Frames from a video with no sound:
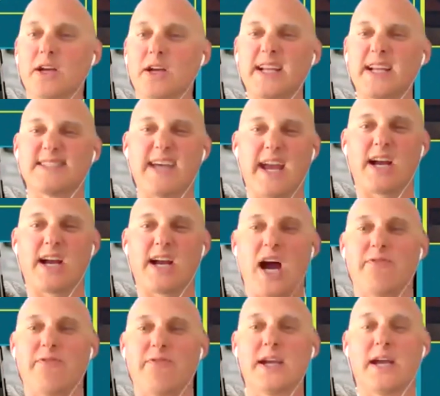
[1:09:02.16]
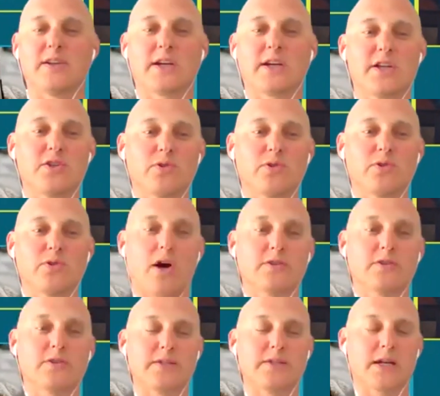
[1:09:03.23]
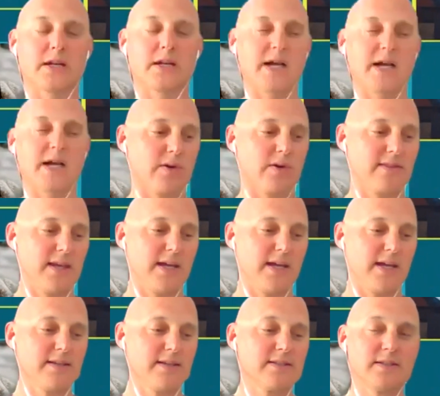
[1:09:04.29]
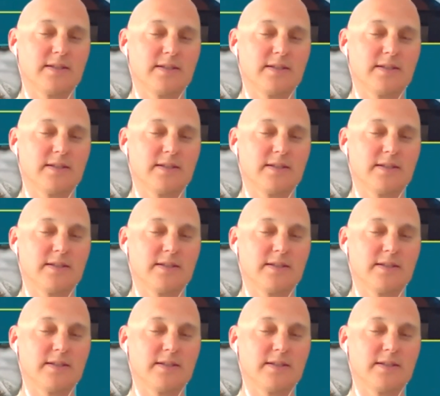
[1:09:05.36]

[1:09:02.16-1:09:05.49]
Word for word: to take off and they're going to do all kinds of great things.